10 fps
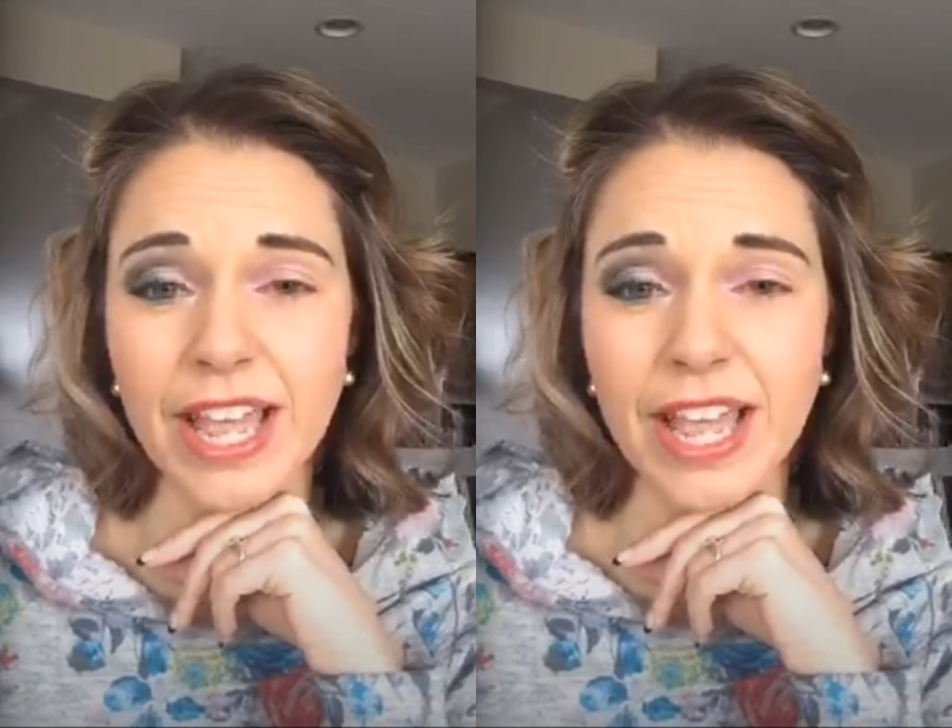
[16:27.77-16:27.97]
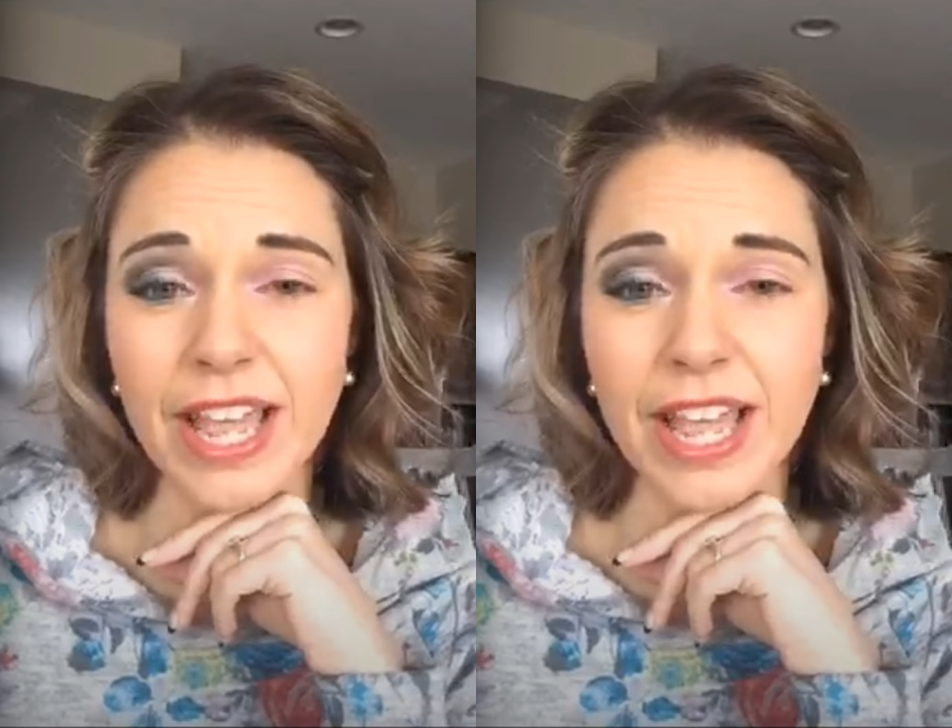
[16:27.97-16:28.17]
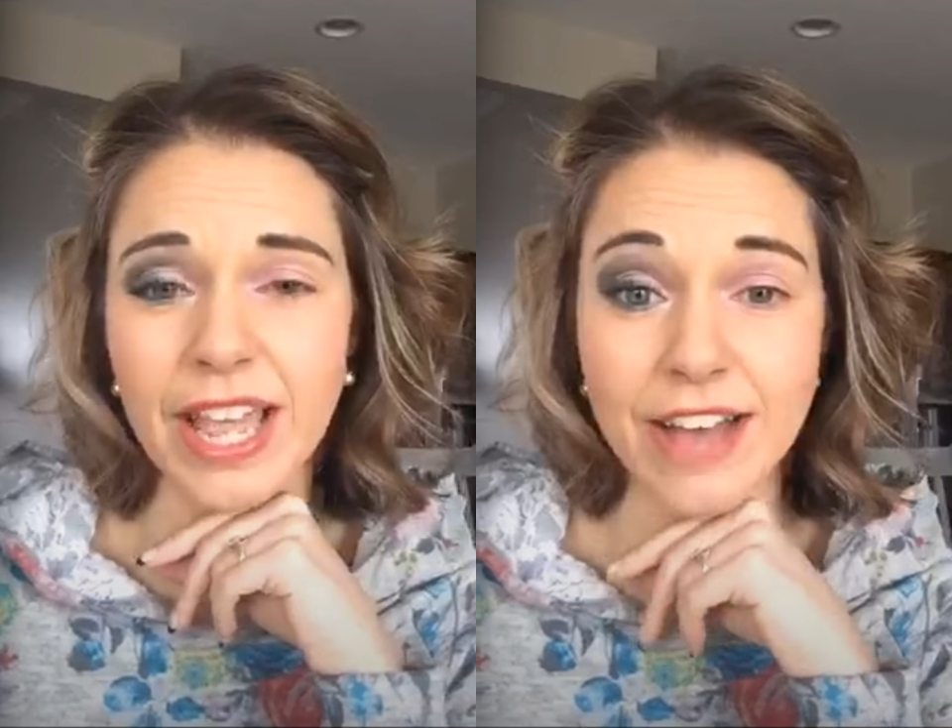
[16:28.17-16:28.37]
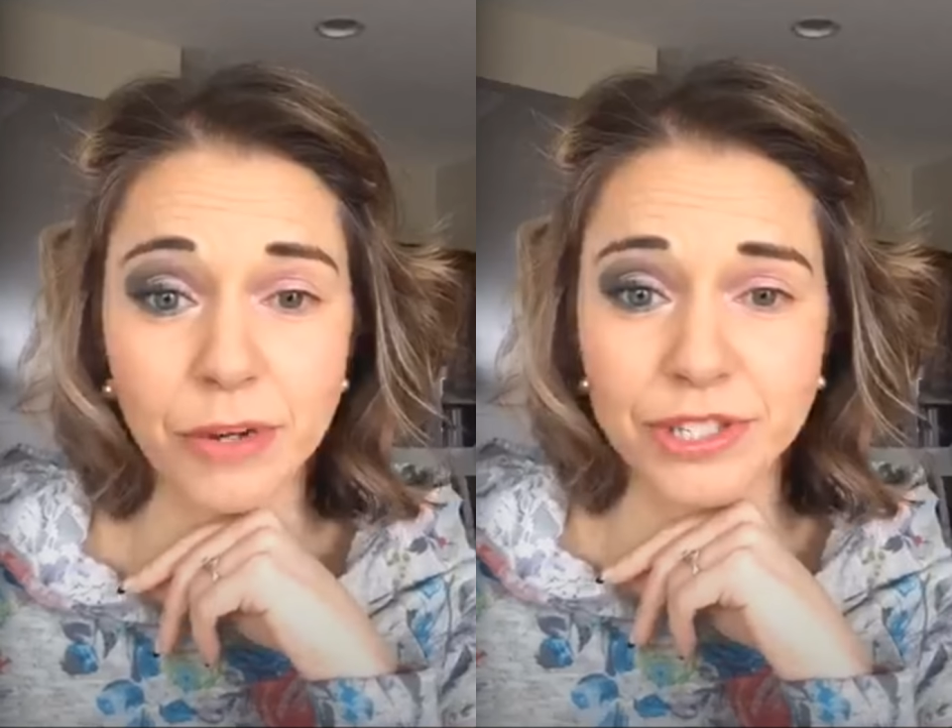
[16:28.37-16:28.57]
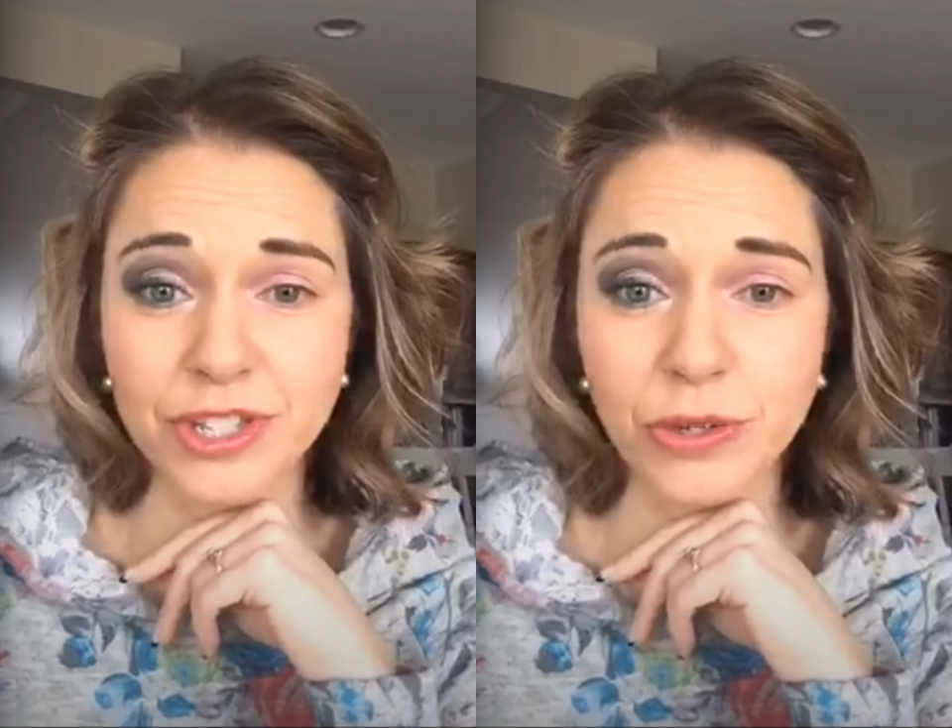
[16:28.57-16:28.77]
and taffeta
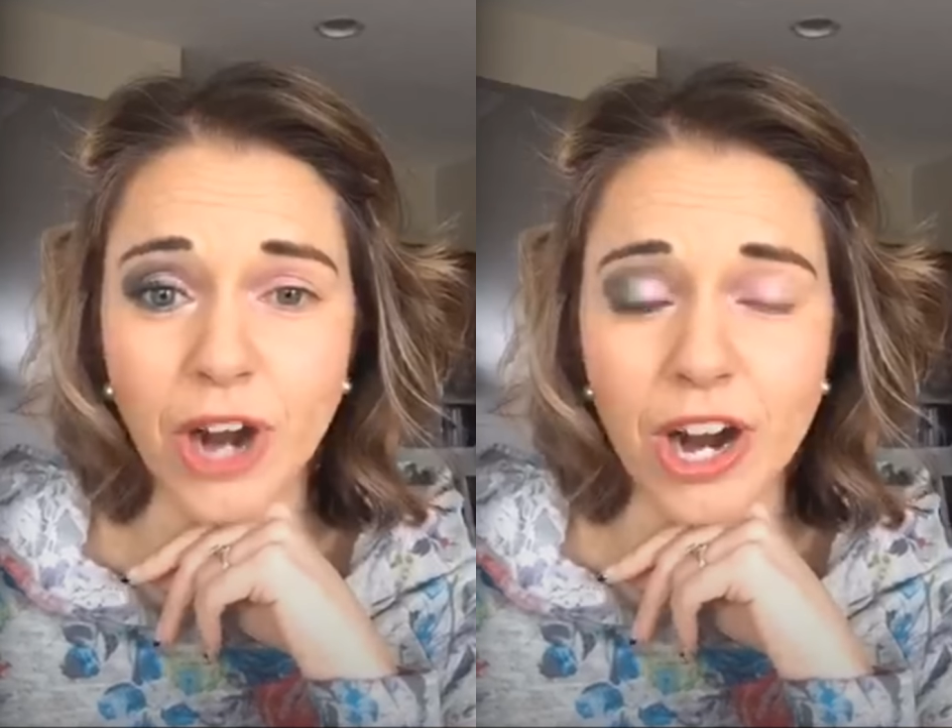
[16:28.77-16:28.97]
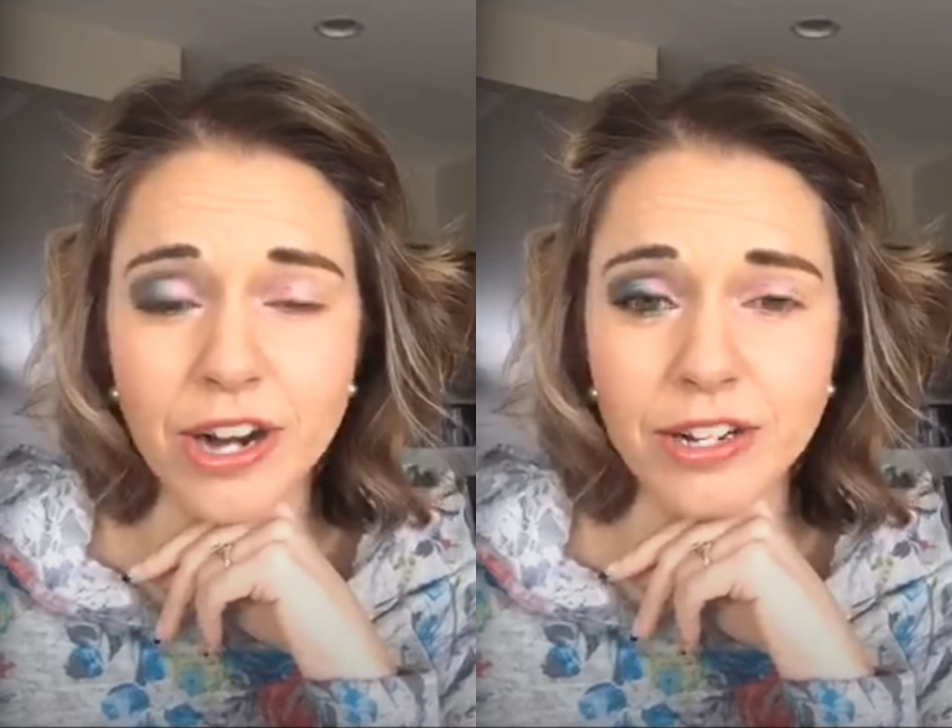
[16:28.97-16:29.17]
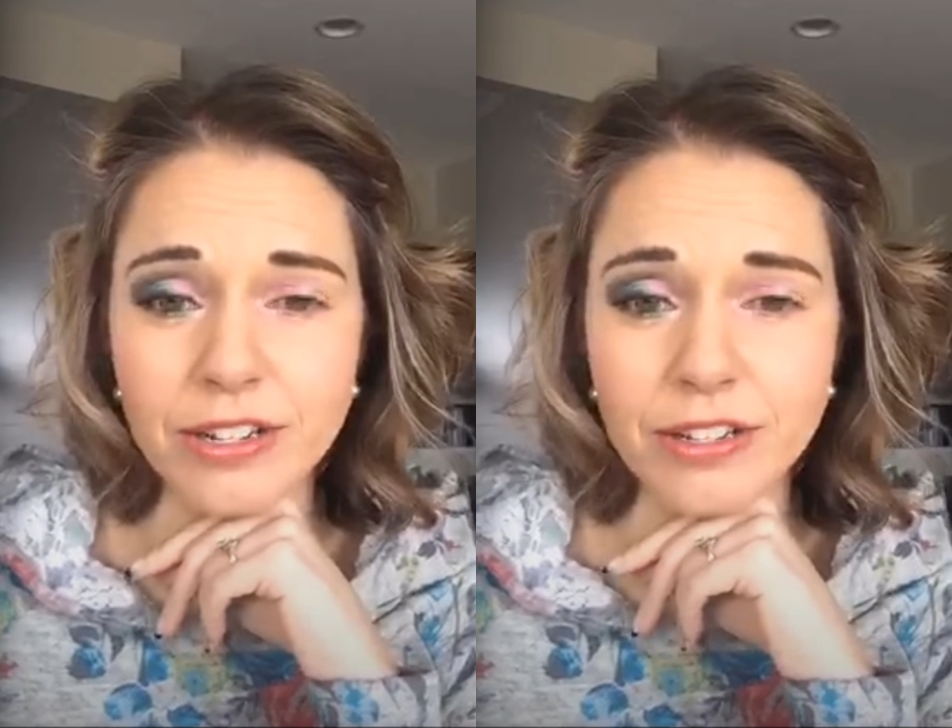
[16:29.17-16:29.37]
was too dark.